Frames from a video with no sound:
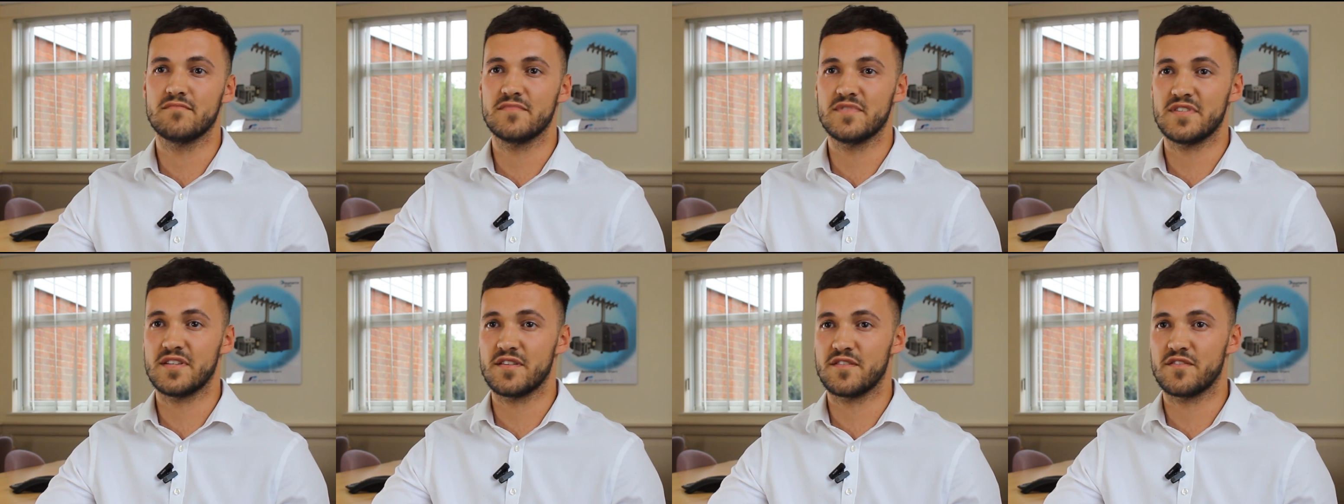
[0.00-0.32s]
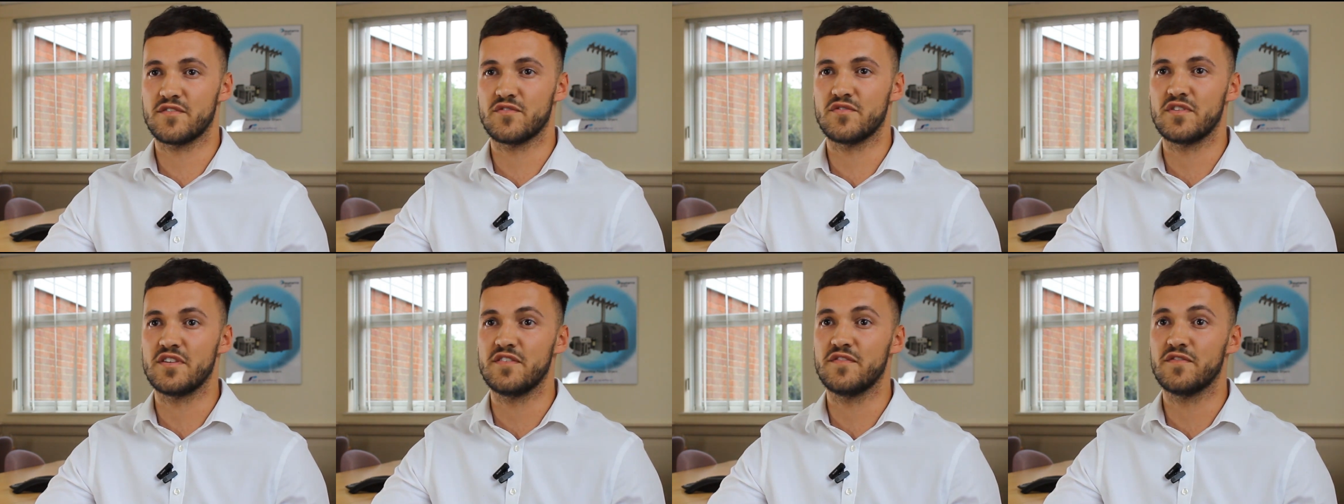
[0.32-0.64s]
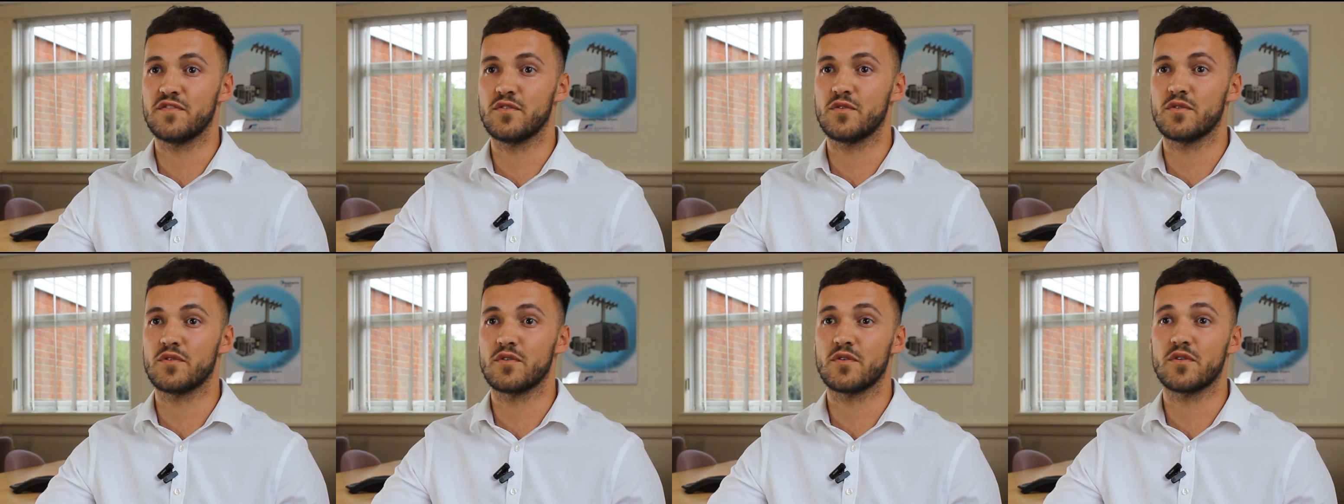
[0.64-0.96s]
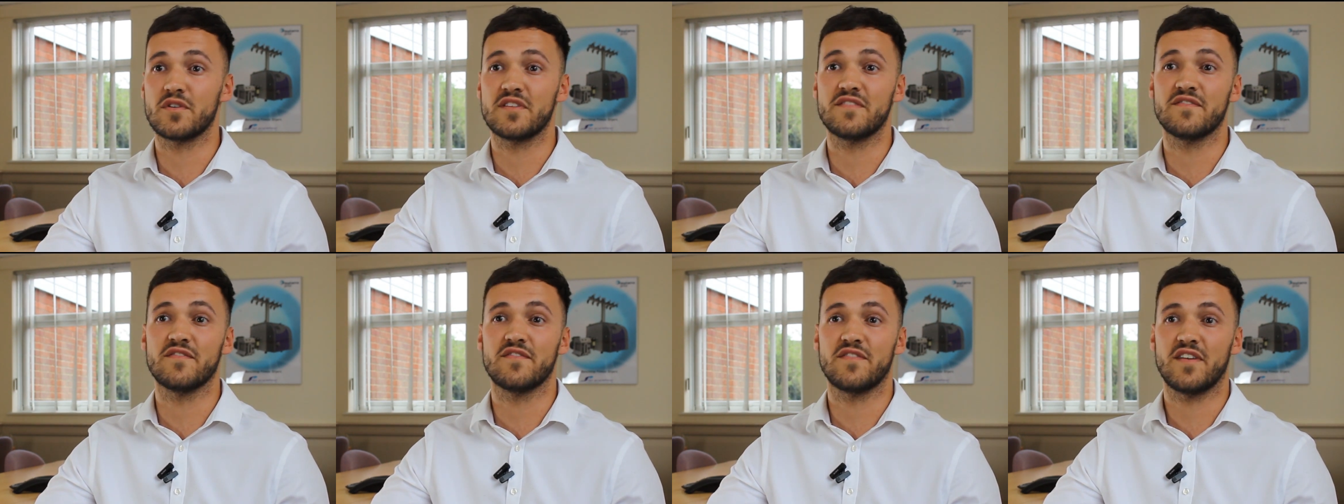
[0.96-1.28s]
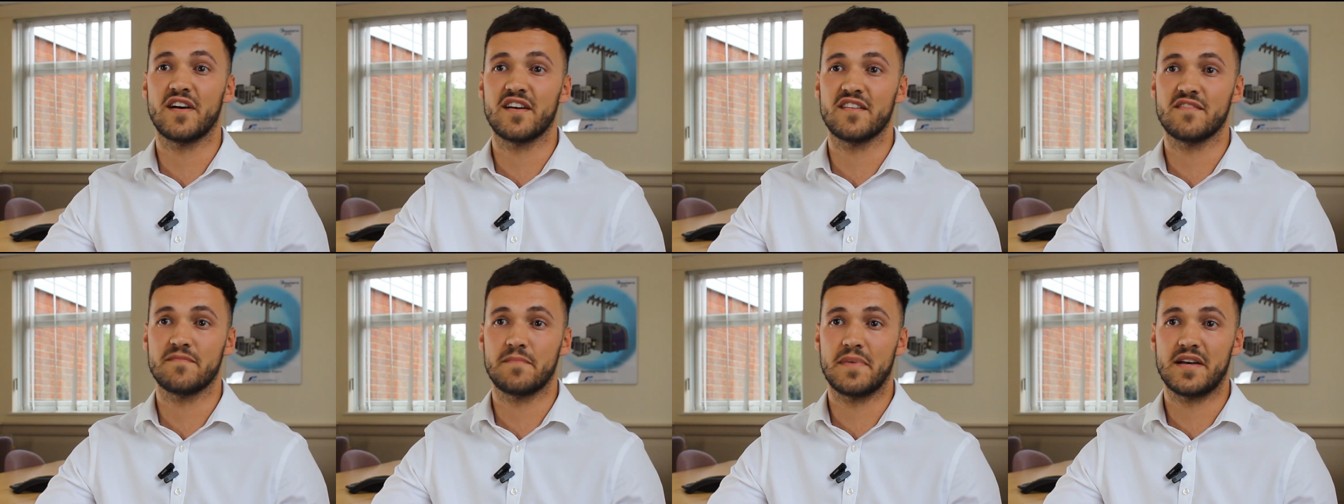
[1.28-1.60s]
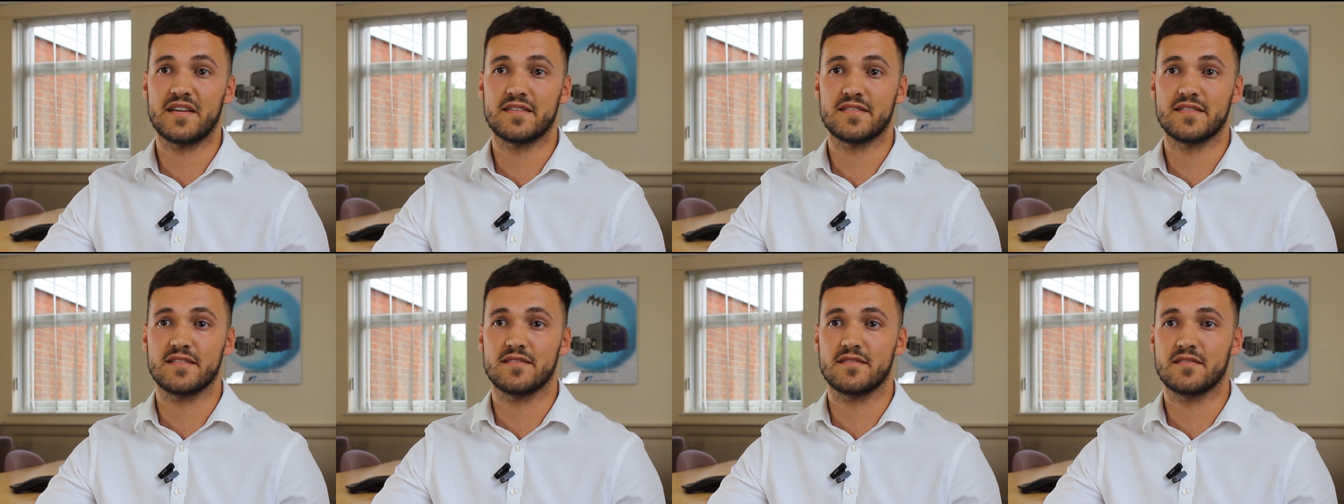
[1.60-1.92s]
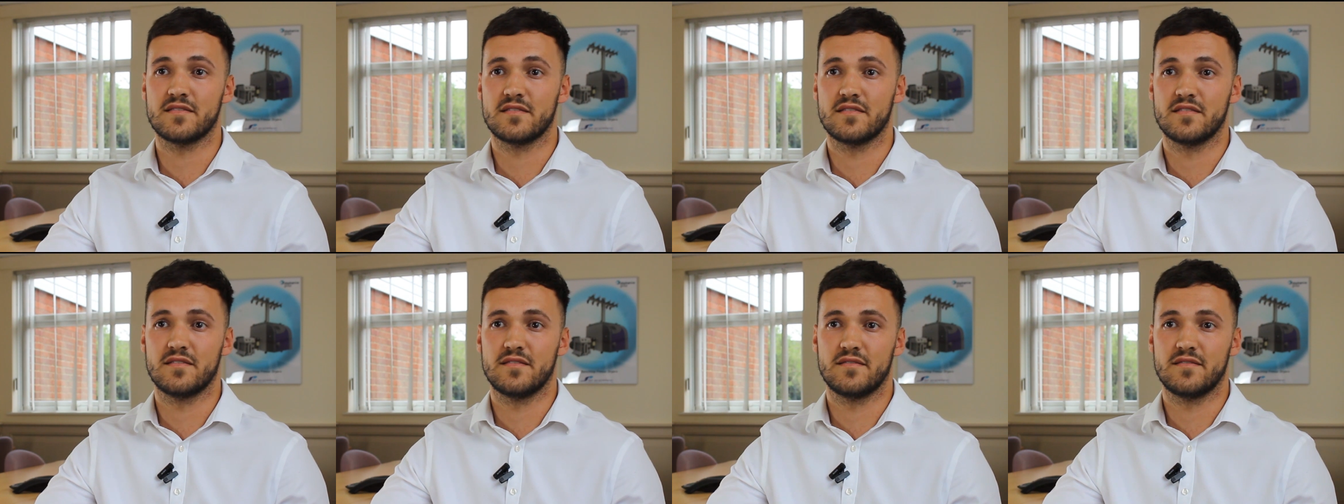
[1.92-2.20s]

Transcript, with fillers: say, 3, 4, or even 5 passes.